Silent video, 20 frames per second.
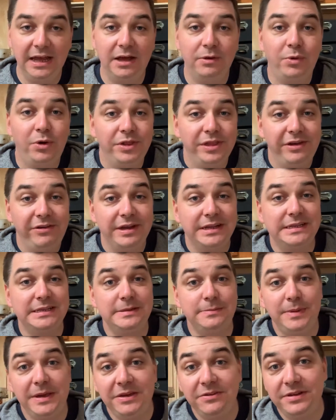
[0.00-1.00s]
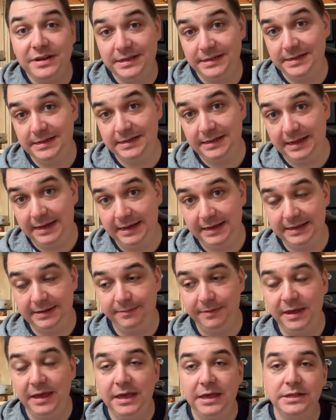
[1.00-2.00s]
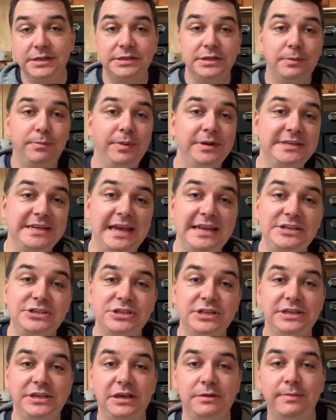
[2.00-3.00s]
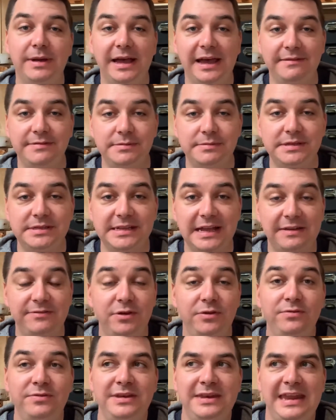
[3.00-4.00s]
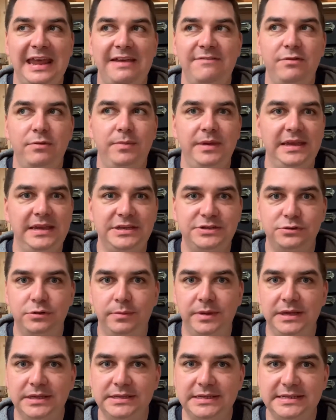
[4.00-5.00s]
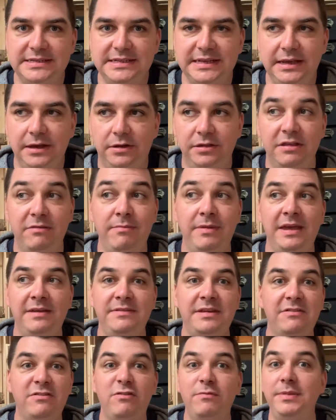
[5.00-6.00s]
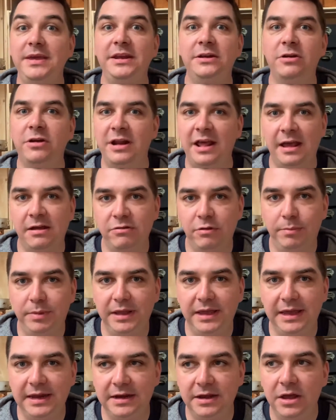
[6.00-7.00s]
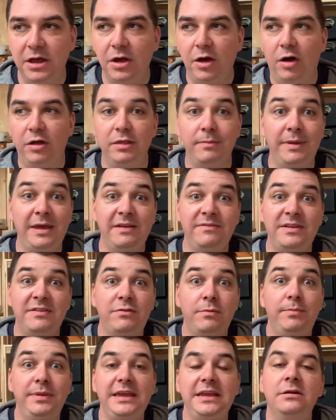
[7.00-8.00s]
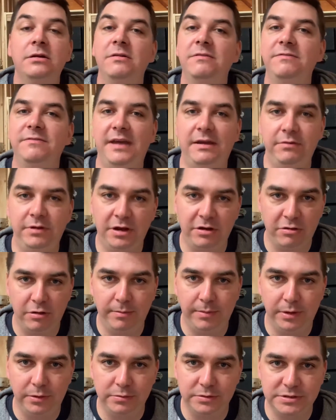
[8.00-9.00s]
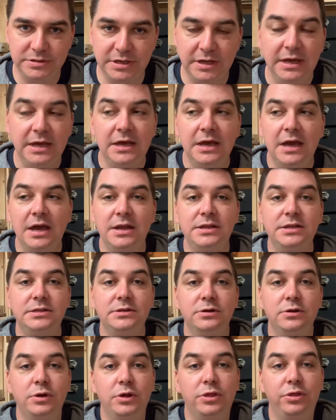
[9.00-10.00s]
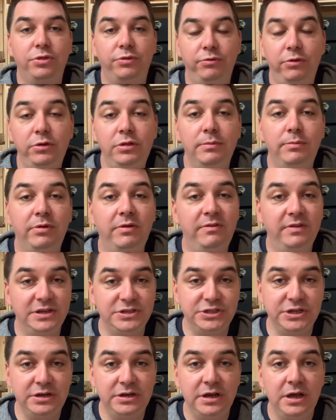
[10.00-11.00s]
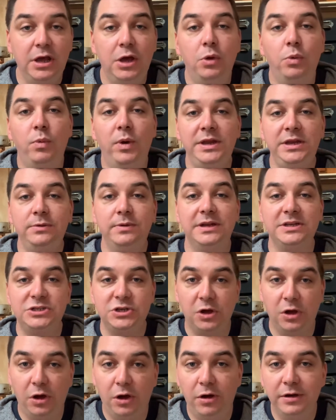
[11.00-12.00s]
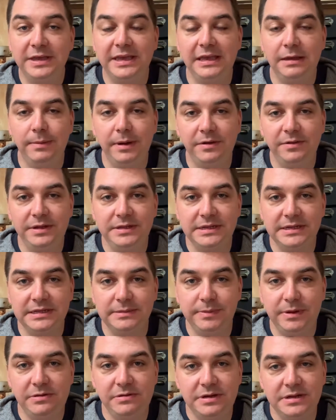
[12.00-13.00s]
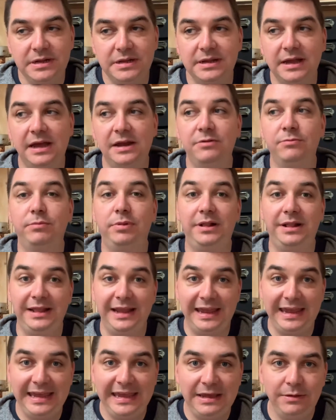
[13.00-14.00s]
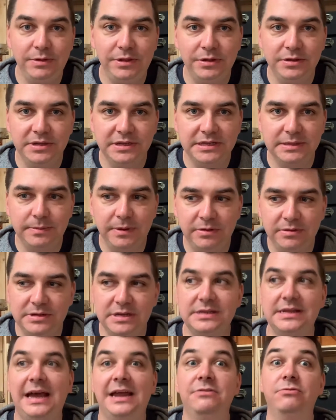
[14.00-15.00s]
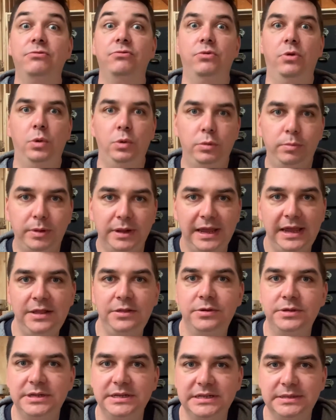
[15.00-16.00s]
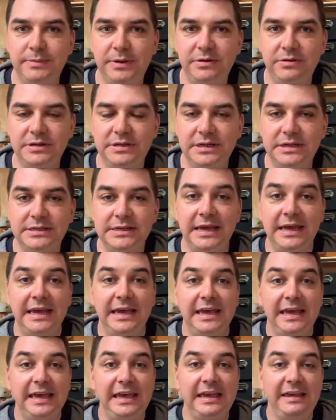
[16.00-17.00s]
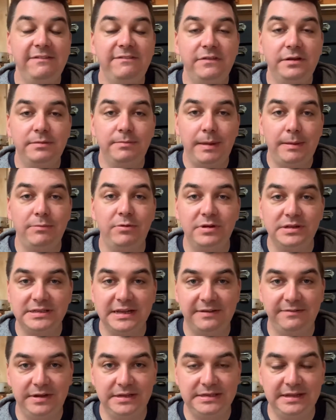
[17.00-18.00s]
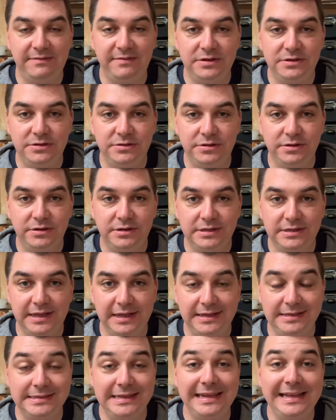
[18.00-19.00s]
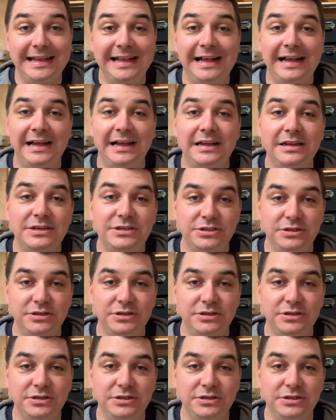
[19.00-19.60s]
What their experience is like. So potentially you might have some staff who've never been to a big city, or they may have never been on an aeroplane, or they may have never been on a ferry or a boat. And so through the provision, when you are talking about these experiences and playing with those experiences and role-playing those experiences, if a member of staff has never done those things, they can't